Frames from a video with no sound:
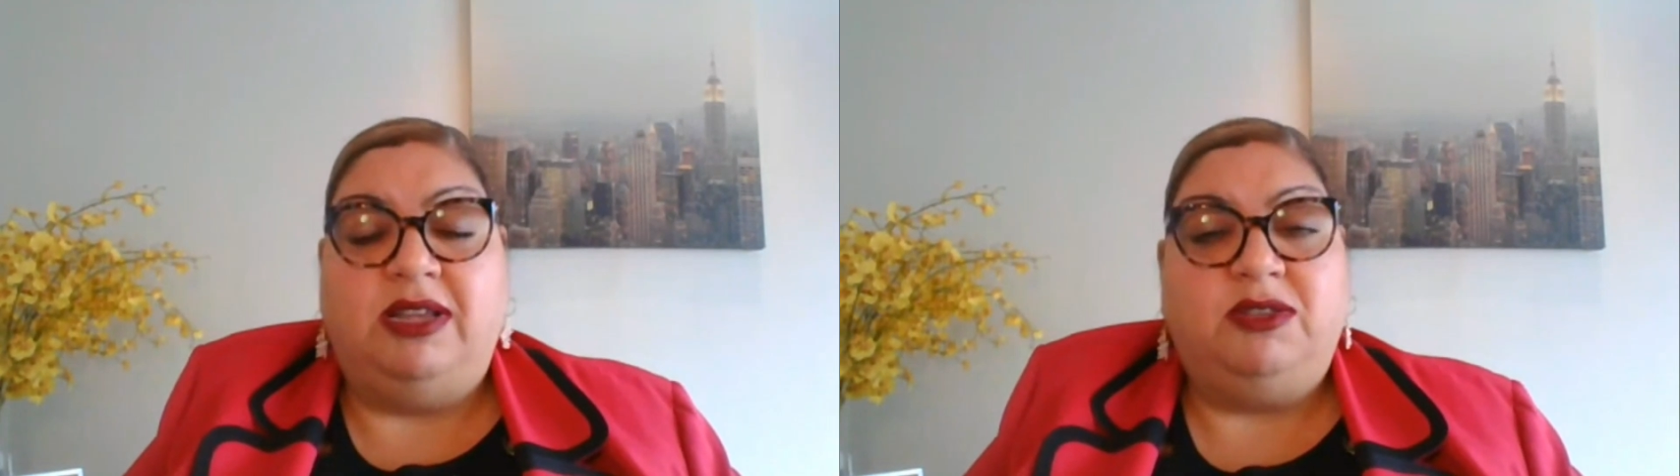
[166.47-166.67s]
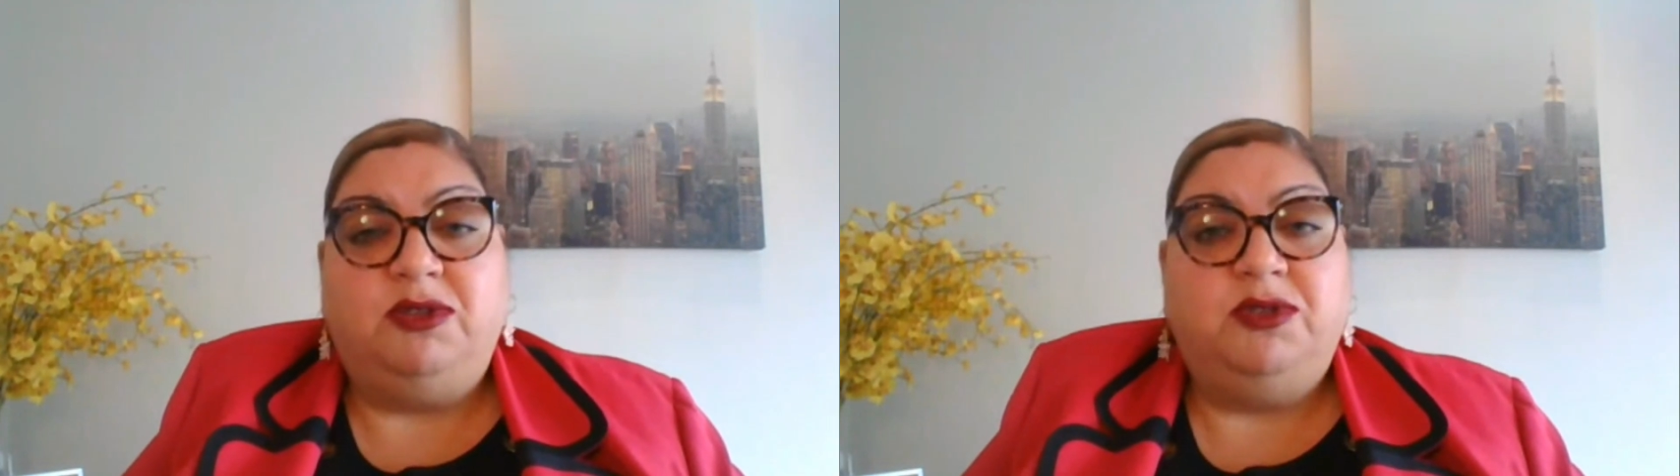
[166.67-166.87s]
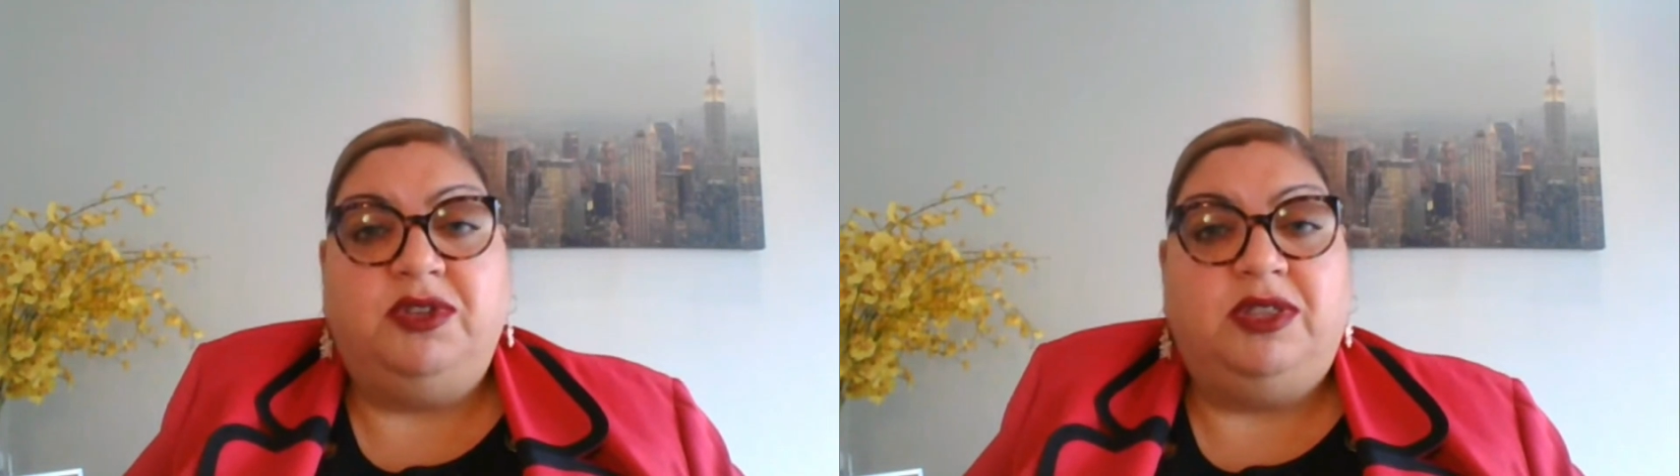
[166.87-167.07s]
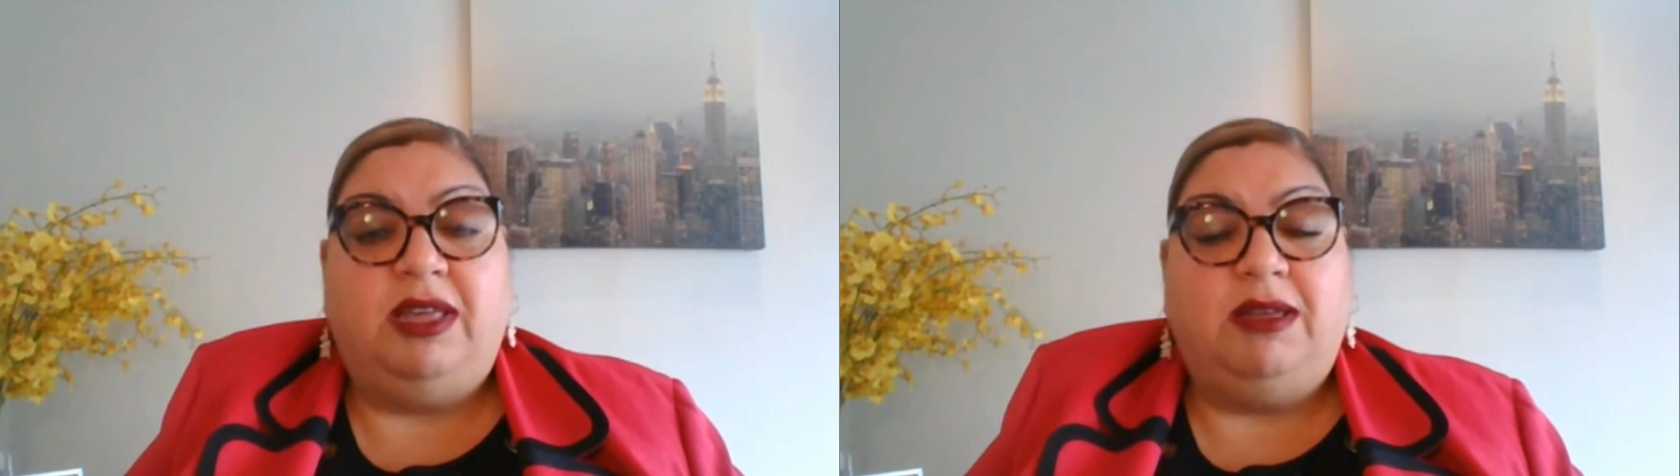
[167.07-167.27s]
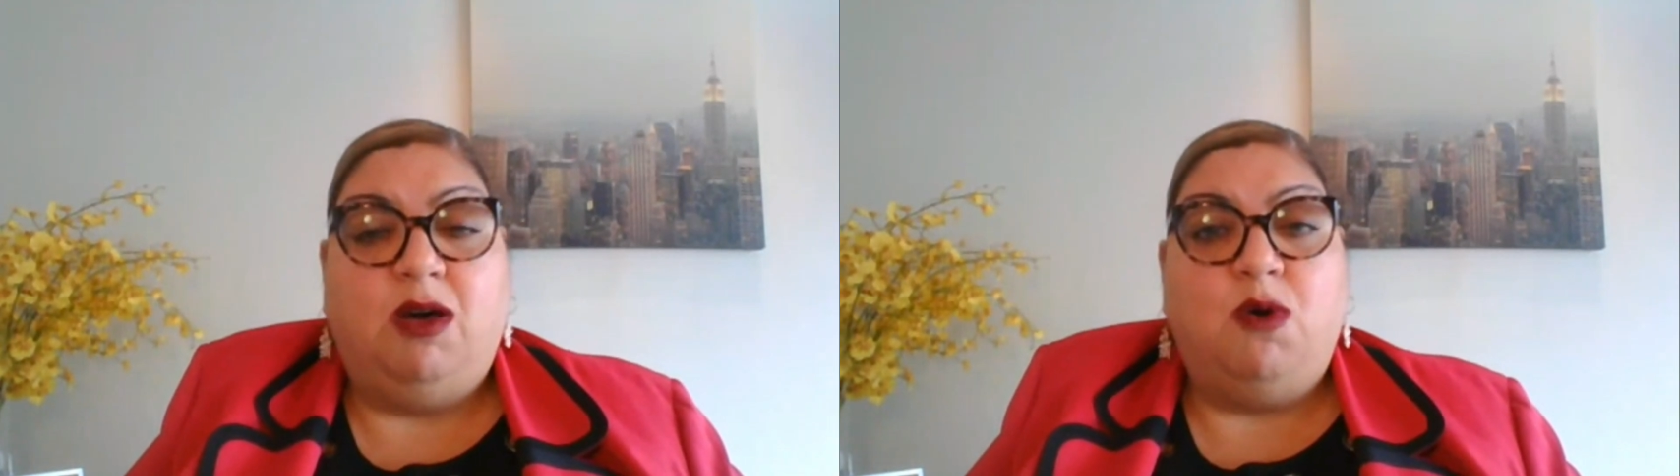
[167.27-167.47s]
And due to
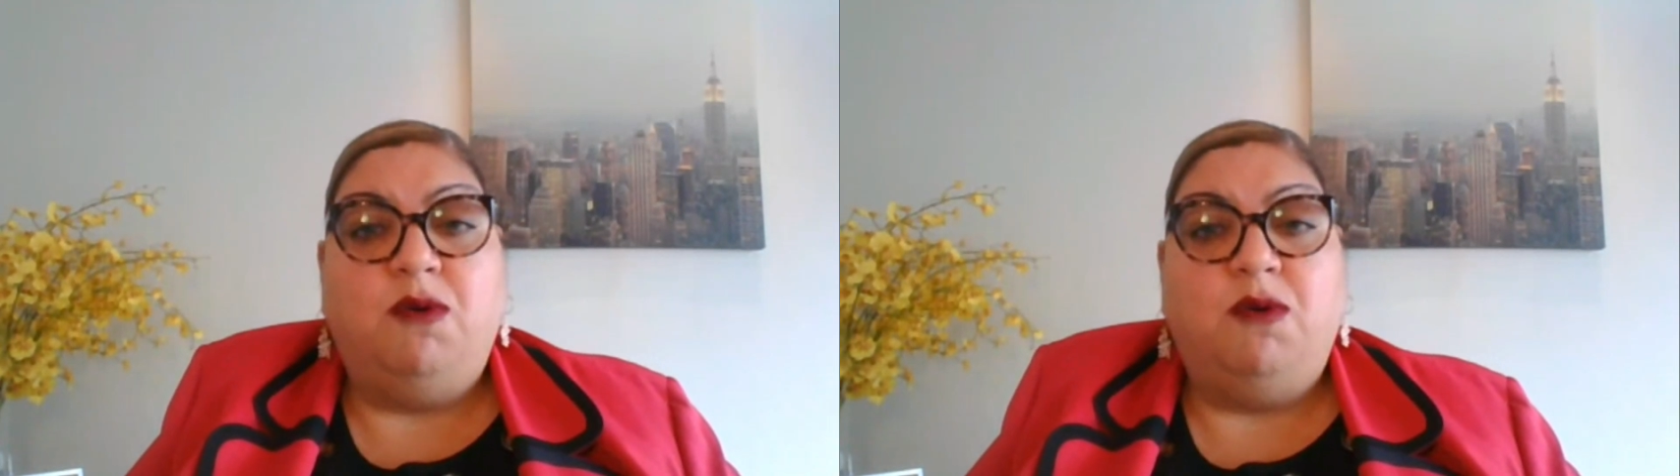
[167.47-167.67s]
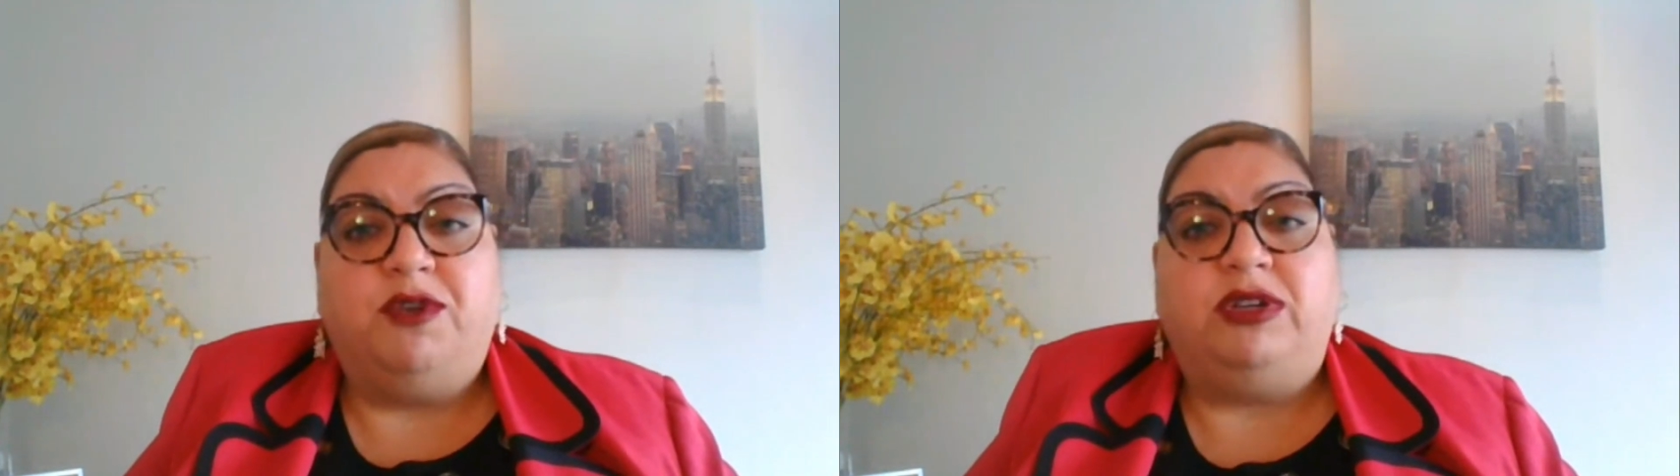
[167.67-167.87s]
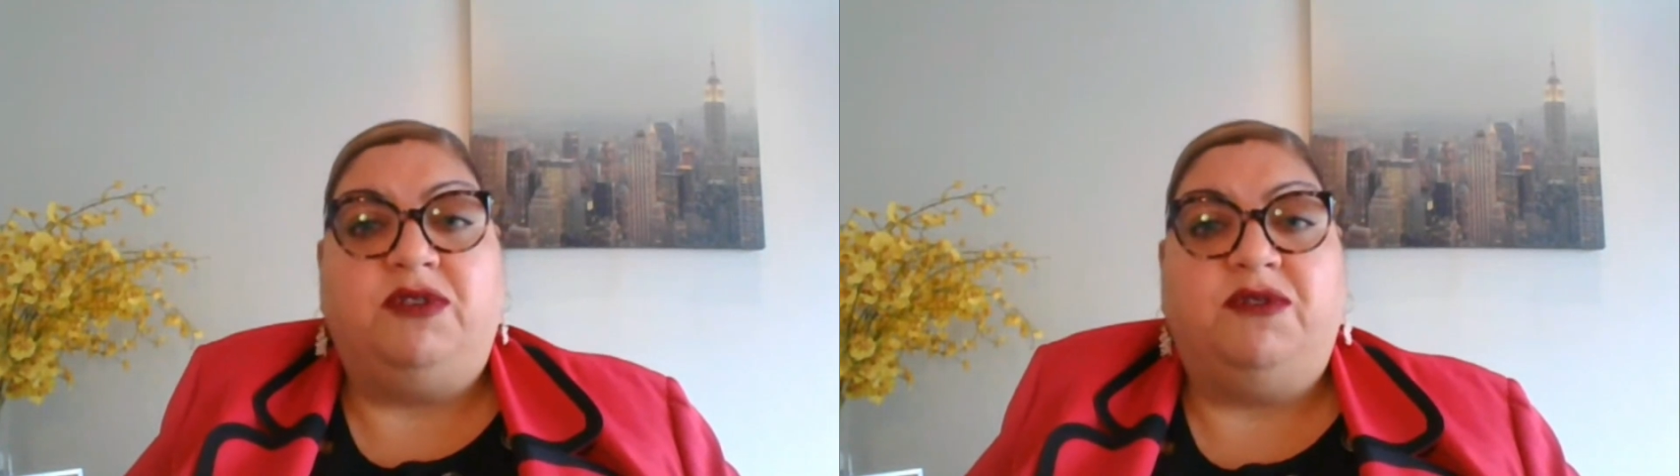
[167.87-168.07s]
the overage